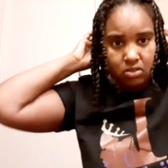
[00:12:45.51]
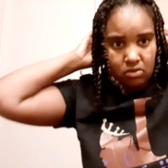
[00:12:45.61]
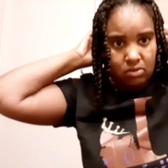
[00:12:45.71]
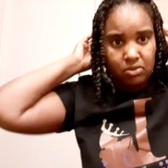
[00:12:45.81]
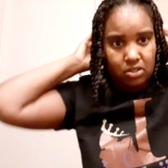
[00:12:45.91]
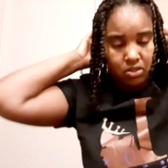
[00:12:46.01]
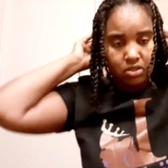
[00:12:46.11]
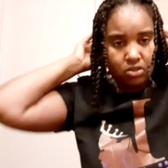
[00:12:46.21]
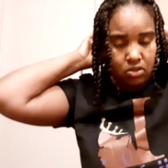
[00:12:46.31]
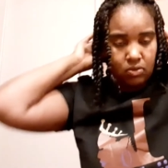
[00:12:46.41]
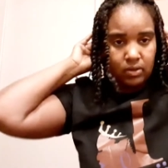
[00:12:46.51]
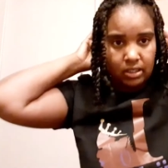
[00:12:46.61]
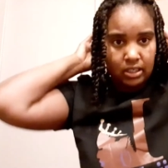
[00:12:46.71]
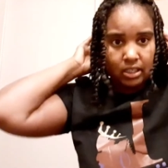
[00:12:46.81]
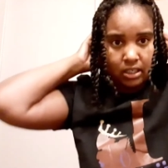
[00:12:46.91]
So I'm just gonna go
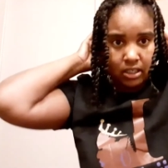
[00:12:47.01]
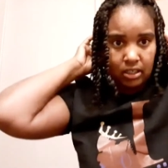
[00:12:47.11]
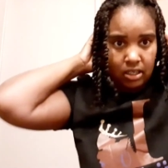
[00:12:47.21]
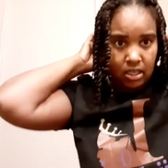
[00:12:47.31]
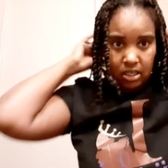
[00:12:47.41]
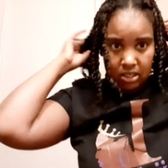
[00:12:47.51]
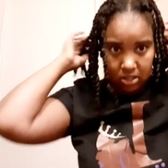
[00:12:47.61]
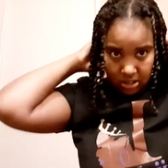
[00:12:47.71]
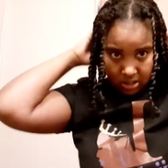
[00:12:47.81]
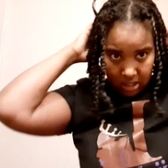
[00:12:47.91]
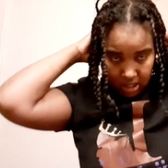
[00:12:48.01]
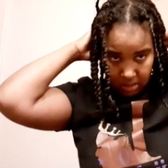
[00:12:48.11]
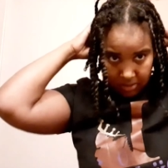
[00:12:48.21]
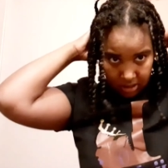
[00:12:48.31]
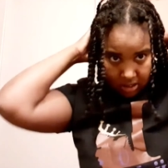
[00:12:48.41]
ahead and just kind of
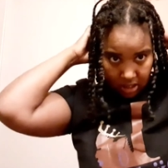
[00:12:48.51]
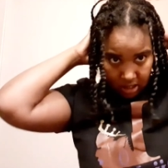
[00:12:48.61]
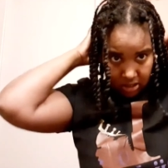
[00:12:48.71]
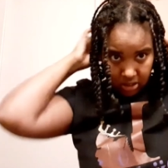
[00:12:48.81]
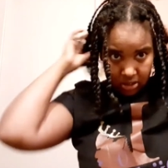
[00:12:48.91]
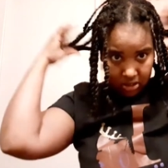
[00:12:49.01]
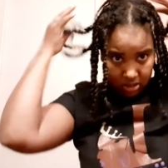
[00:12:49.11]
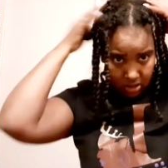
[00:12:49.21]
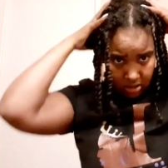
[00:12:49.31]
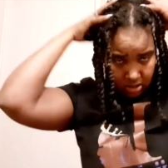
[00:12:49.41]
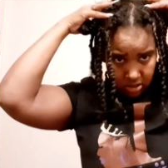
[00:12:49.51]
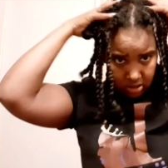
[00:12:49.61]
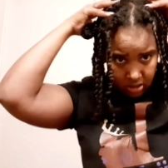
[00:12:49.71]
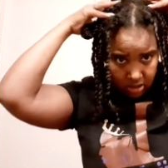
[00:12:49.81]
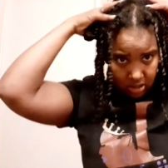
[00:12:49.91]
massage
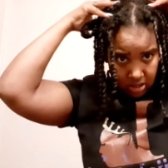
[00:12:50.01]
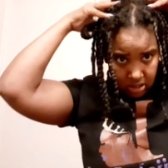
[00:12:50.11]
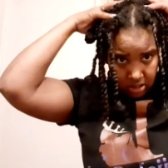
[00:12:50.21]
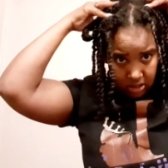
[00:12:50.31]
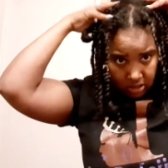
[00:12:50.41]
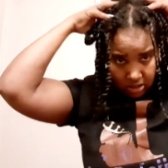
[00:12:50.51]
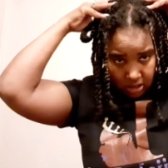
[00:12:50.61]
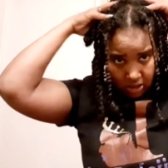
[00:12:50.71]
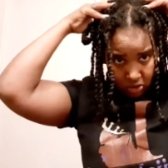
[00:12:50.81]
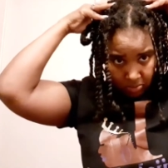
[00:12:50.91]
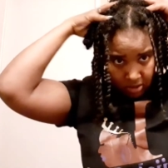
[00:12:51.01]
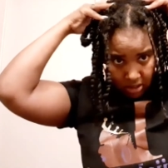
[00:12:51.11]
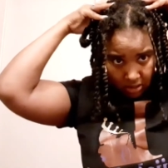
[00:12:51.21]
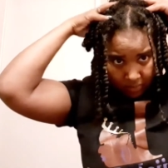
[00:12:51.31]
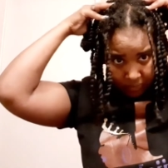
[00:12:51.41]
just a little bit.